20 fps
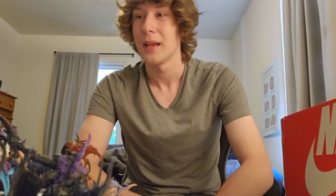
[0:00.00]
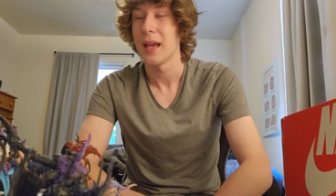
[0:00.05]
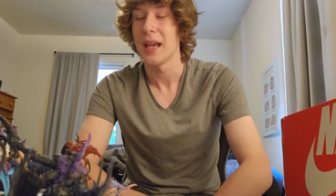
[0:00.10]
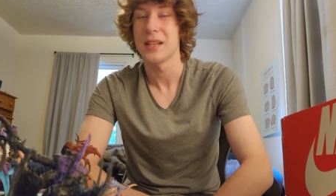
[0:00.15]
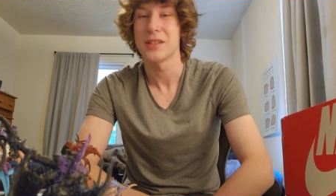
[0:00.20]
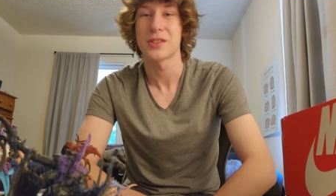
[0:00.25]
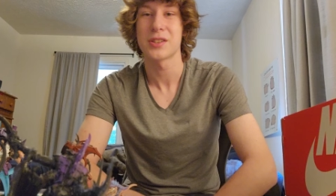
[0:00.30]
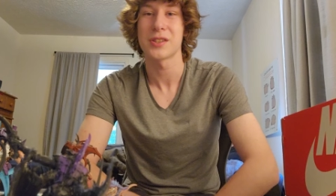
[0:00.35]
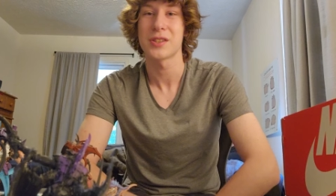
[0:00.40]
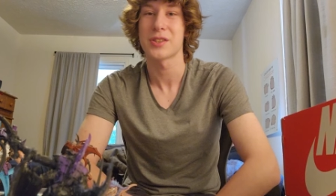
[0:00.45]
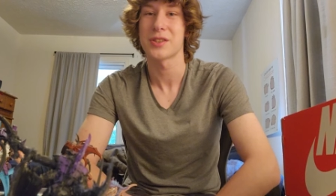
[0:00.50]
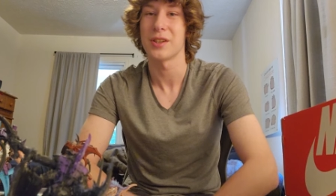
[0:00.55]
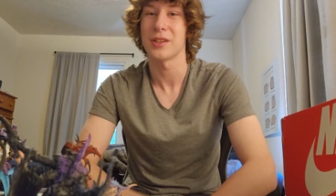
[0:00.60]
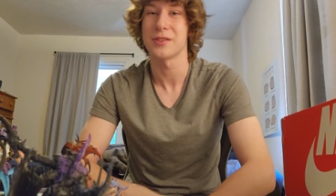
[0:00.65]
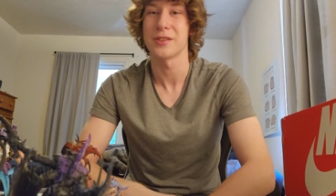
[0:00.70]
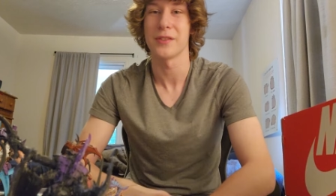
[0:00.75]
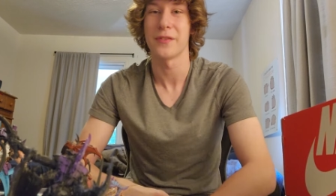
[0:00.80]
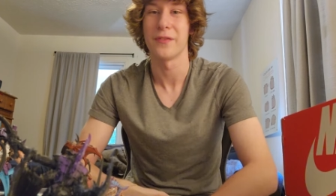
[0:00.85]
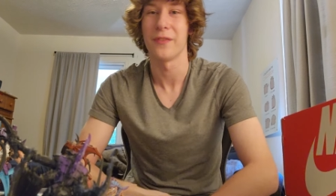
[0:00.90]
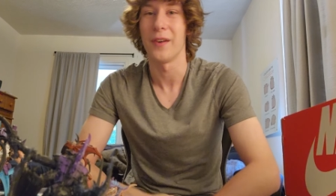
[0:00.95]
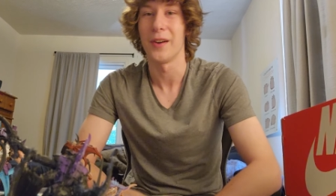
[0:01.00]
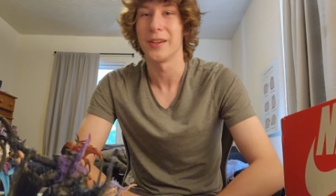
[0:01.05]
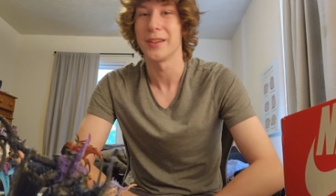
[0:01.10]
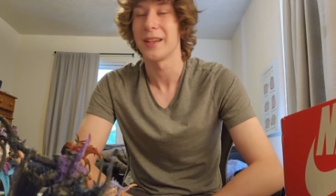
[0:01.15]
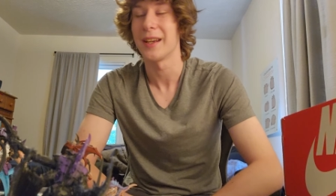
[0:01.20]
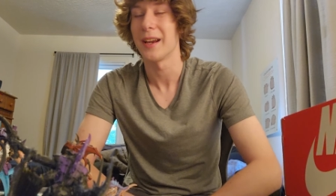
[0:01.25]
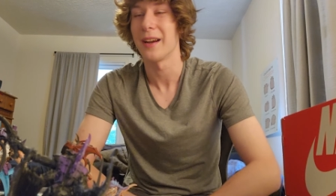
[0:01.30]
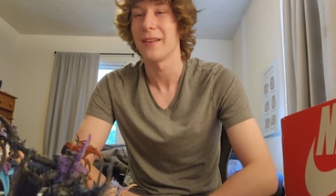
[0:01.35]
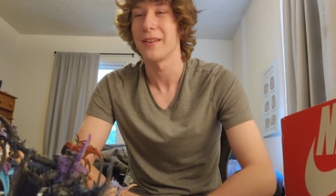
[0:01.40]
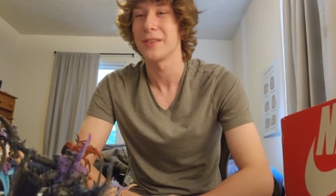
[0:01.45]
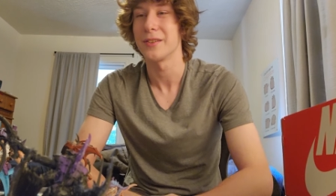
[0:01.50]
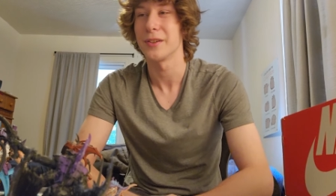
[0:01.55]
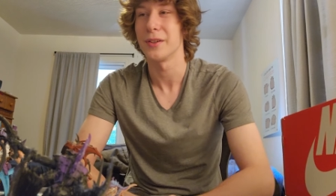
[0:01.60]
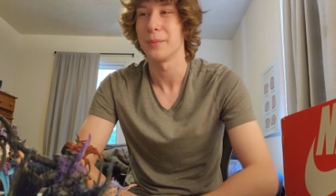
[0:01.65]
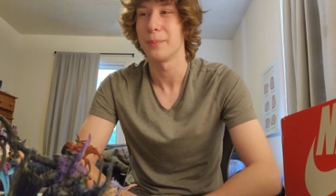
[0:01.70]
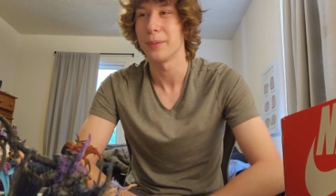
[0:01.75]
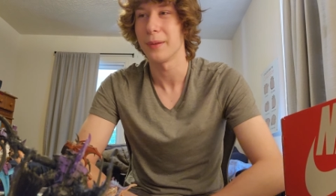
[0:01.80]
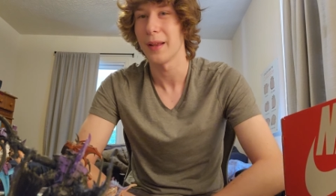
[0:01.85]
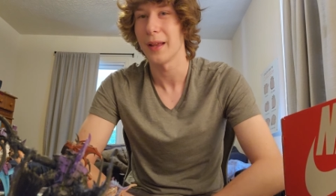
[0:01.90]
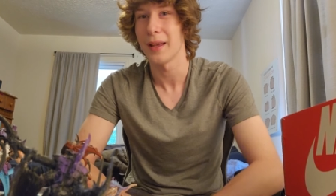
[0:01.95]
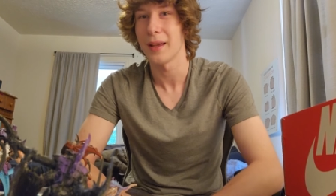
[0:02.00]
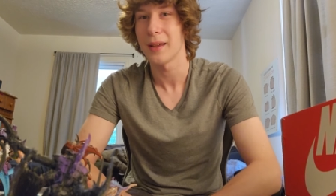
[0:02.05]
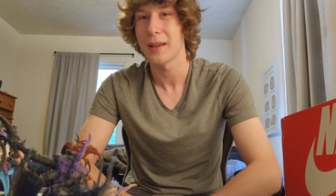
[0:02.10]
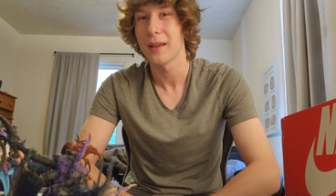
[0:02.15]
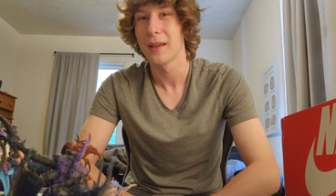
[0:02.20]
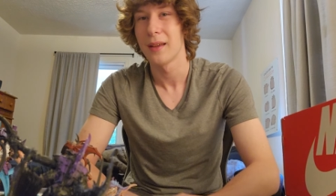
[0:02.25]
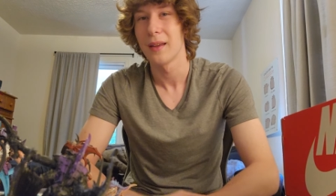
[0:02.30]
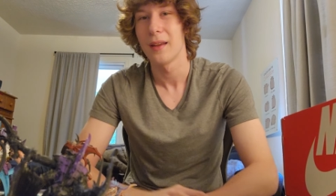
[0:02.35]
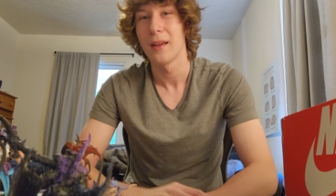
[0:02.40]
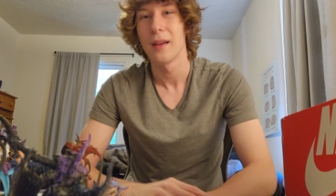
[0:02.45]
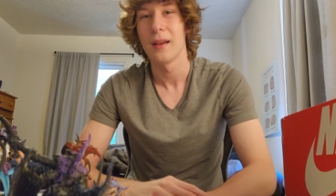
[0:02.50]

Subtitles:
It's just such a fun character to play.